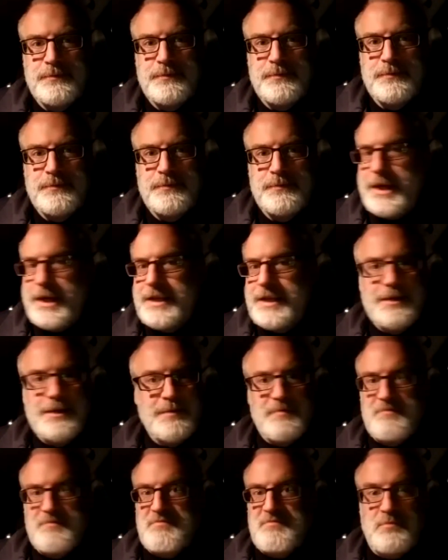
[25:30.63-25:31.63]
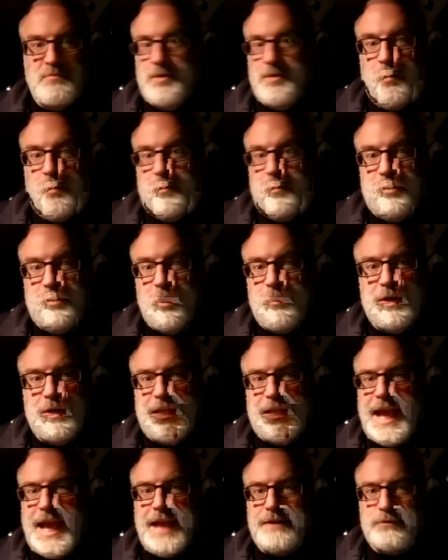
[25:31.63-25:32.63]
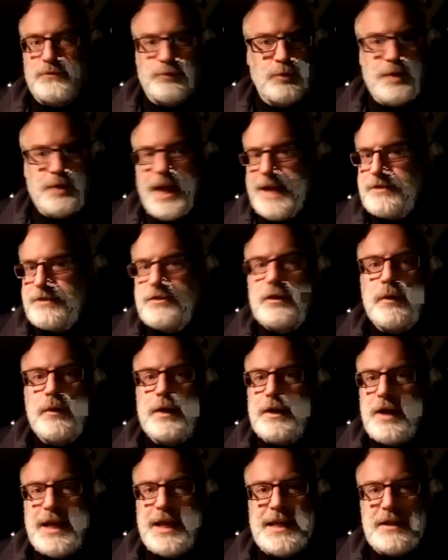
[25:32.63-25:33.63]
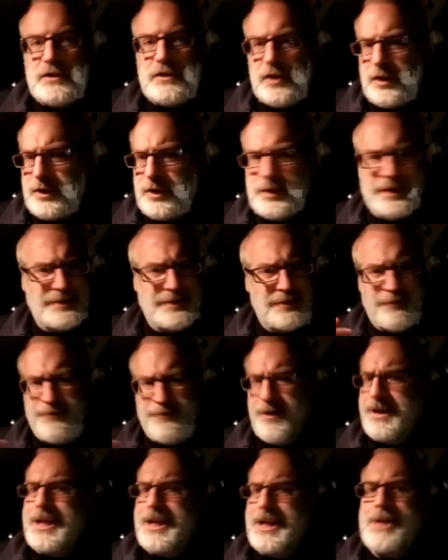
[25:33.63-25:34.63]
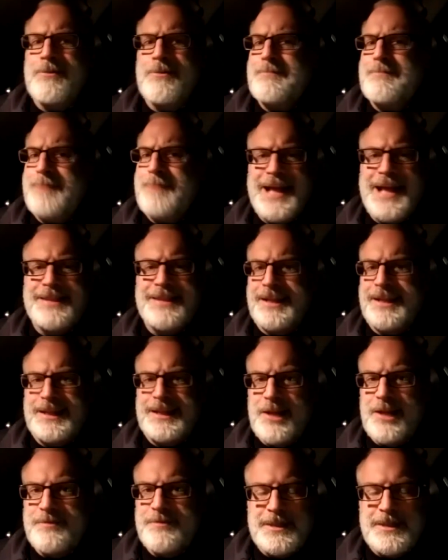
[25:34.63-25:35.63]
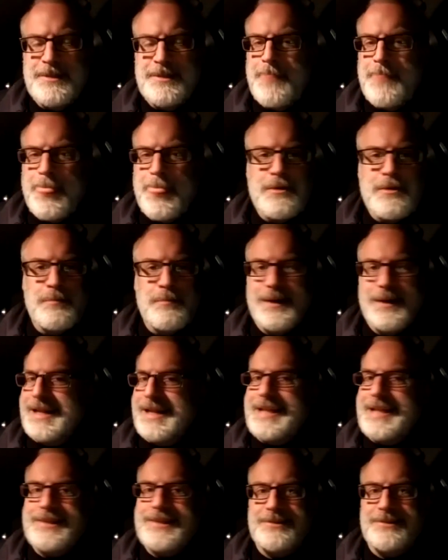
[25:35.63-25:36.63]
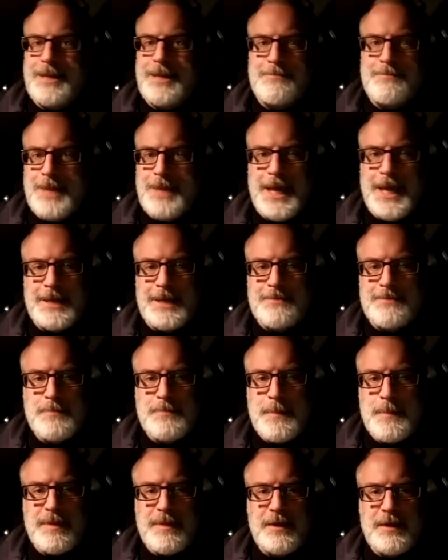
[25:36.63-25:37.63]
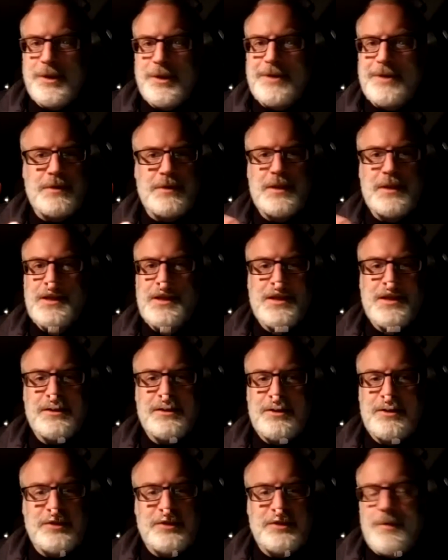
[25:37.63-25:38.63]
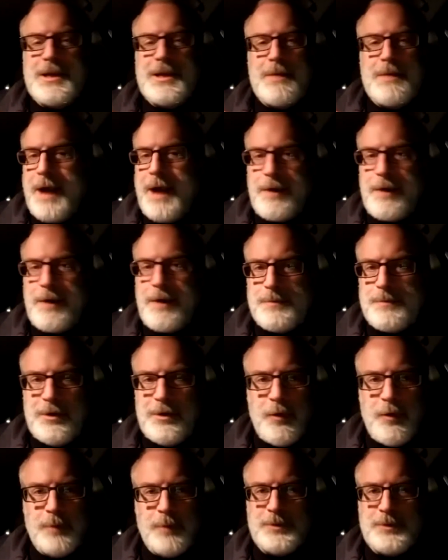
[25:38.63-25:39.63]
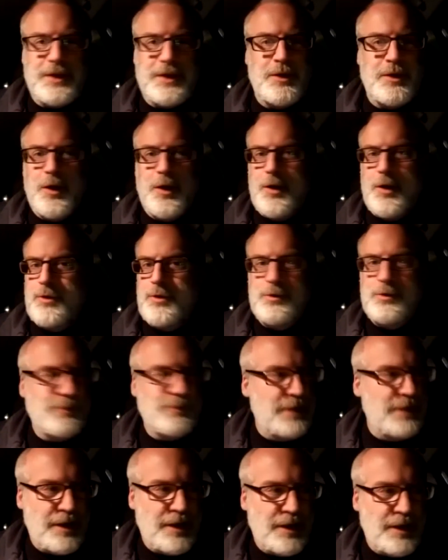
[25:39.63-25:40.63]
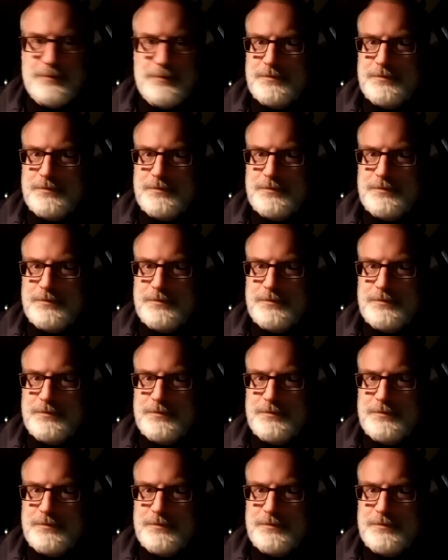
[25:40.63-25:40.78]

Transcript: Like nobody has. Rutan's doing Hate Eternal, and it's a fucking great band, and I love it, but it ain't the same thing. Like, there's something about Ripping Corpse. I don't know.